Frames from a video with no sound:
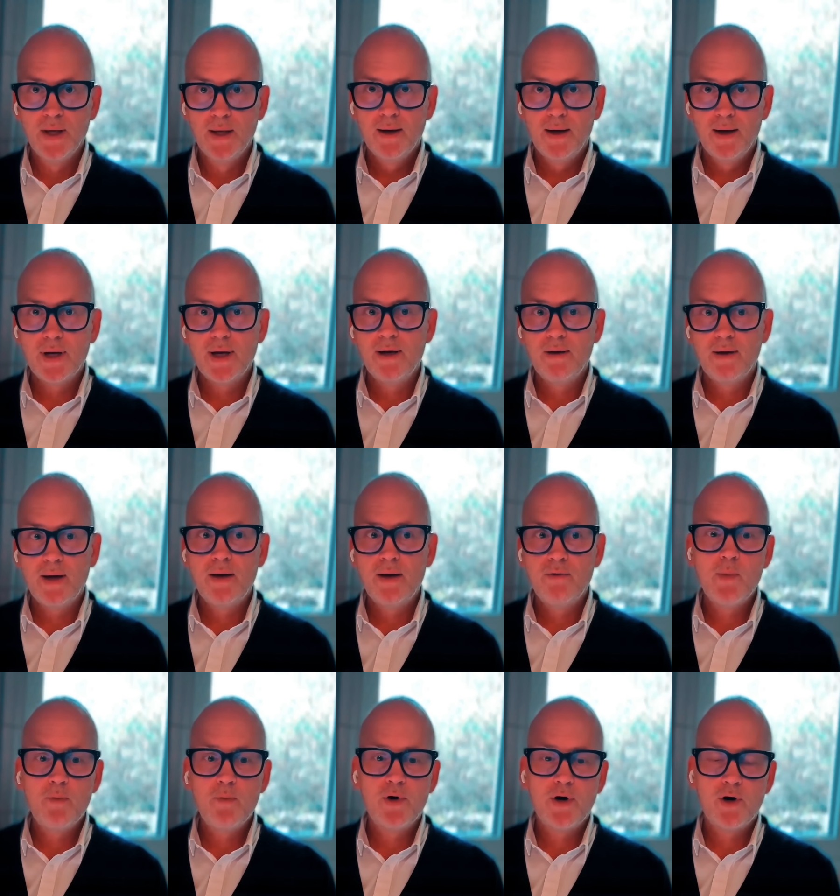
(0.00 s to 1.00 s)
But I
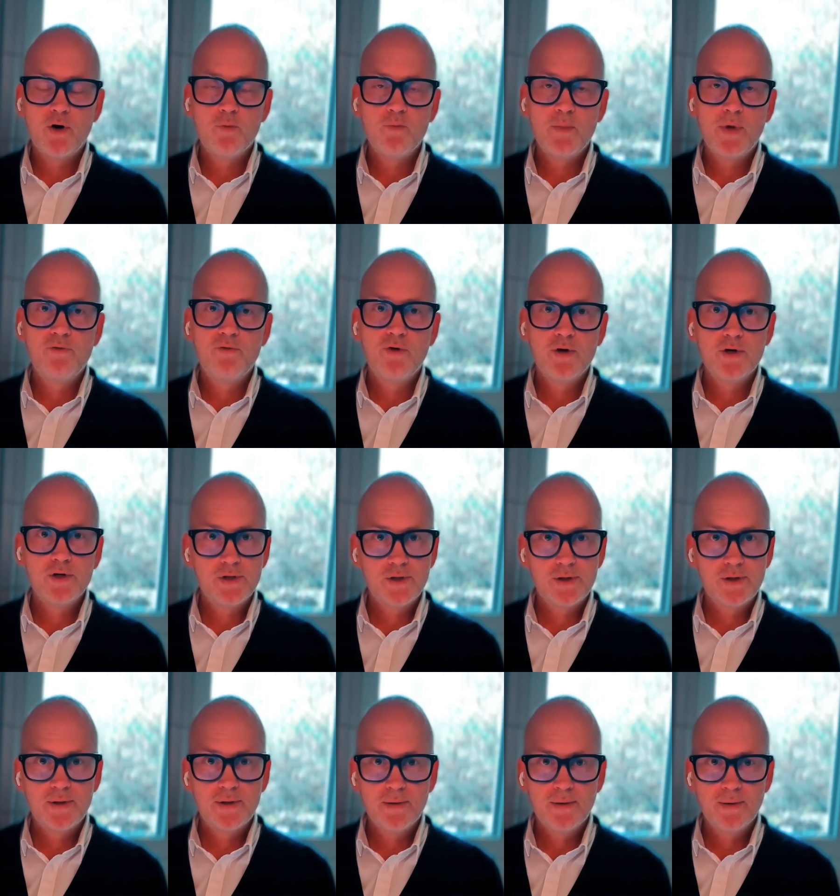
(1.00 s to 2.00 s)
remember I got my
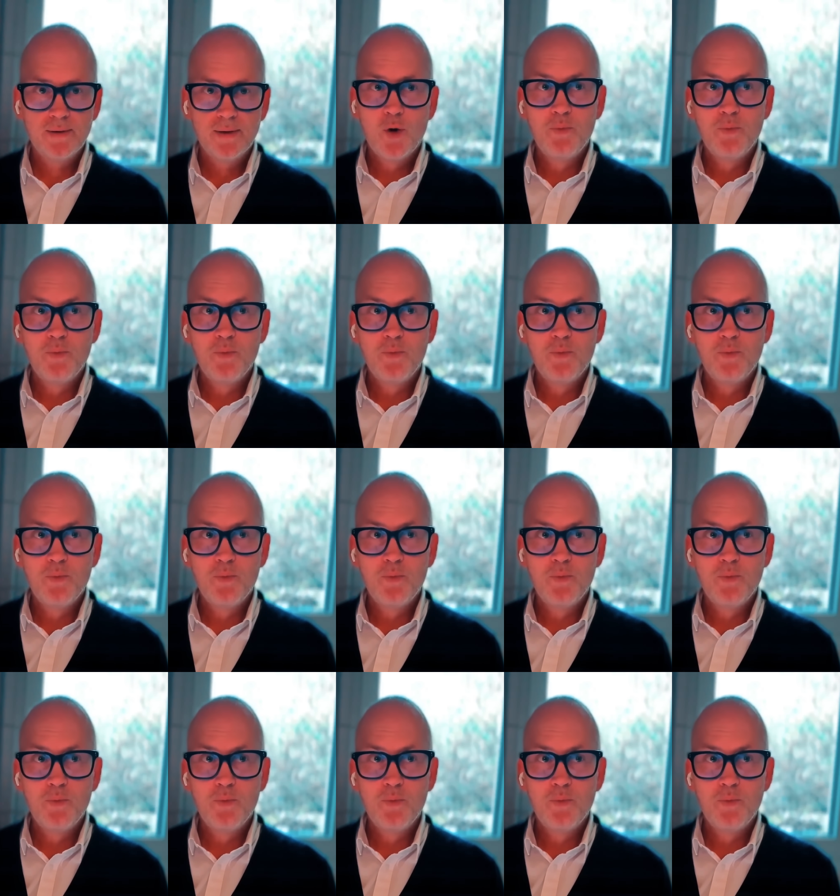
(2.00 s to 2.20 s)
first